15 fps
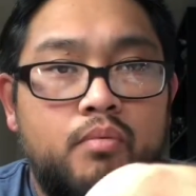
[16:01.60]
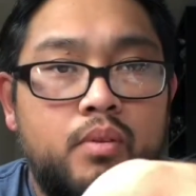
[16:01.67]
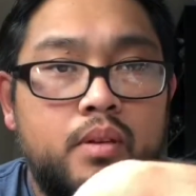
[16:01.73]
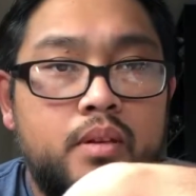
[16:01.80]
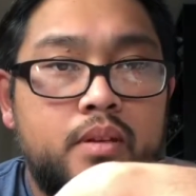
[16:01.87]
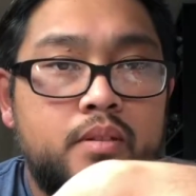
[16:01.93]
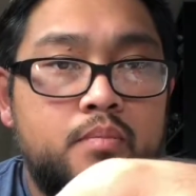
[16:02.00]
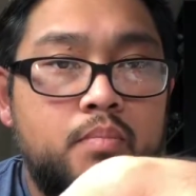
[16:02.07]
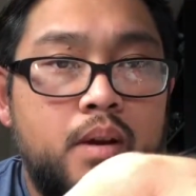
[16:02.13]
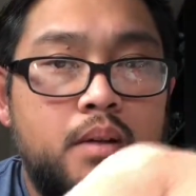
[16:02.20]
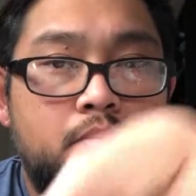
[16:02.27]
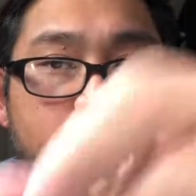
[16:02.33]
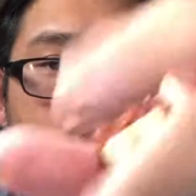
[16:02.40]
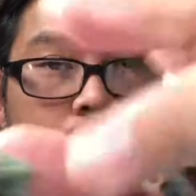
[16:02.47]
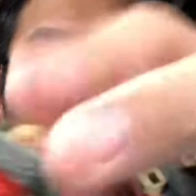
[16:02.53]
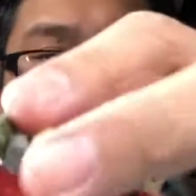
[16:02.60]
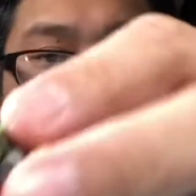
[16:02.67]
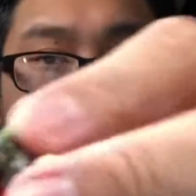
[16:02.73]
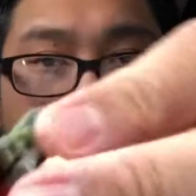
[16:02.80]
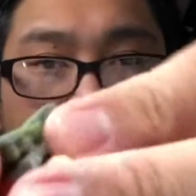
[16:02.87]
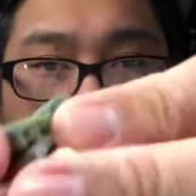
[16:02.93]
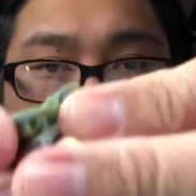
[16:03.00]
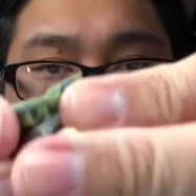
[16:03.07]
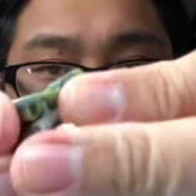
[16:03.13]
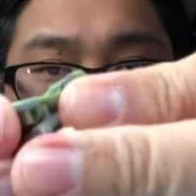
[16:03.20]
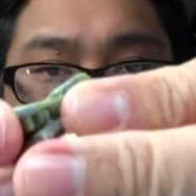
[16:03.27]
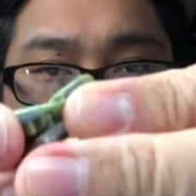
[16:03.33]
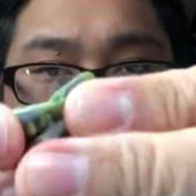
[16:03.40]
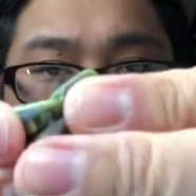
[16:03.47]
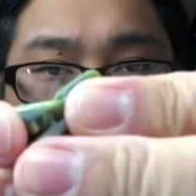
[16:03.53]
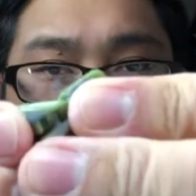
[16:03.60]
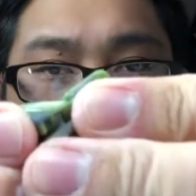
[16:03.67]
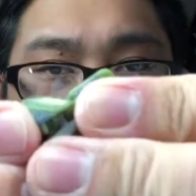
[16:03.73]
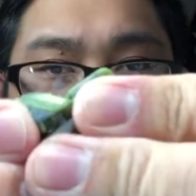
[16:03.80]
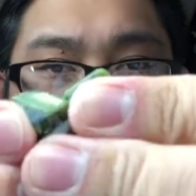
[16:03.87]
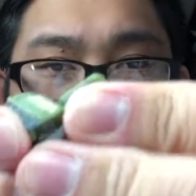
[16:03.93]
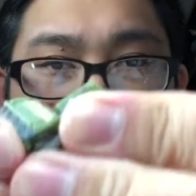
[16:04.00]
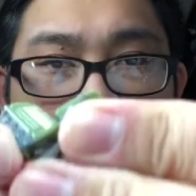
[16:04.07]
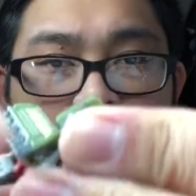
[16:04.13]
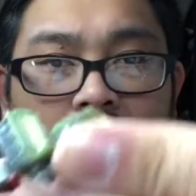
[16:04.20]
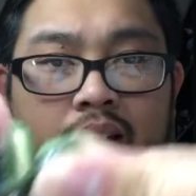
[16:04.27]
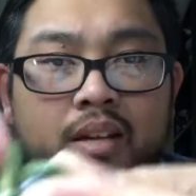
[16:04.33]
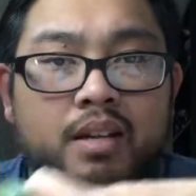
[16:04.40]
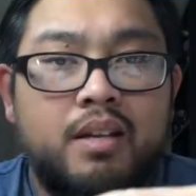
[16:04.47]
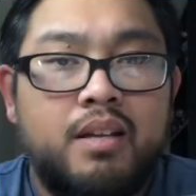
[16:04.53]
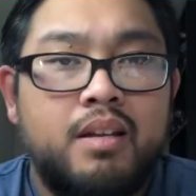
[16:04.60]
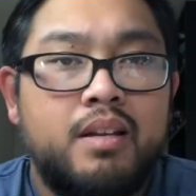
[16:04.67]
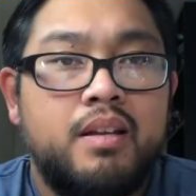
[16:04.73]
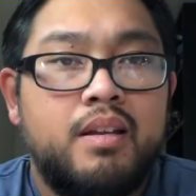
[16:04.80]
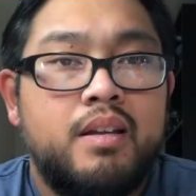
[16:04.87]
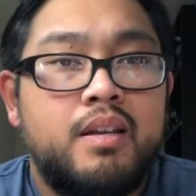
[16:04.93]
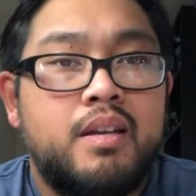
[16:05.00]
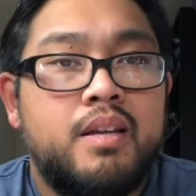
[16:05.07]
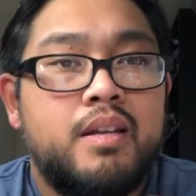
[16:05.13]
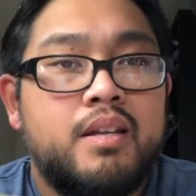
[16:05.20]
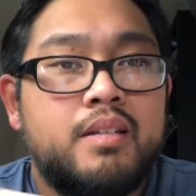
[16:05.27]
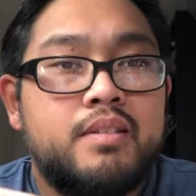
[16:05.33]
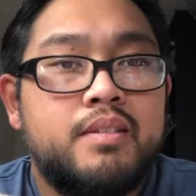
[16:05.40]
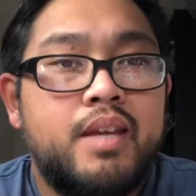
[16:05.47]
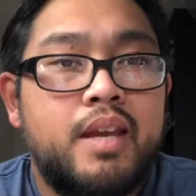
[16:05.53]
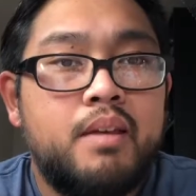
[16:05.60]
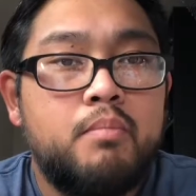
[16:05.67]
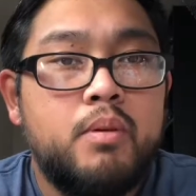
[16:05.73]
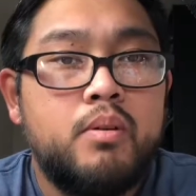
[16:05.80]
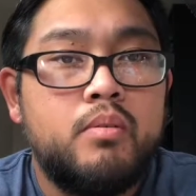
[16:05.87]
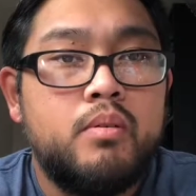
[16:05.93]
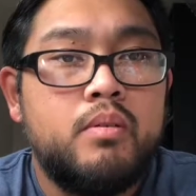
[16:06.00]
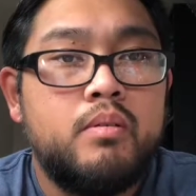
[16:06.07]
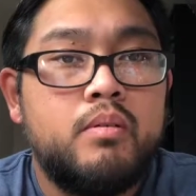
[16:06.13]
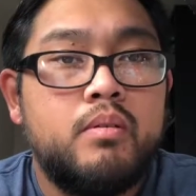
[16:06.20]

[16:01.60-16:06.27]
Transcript: one in his bot mode, but there's one in his tank mode,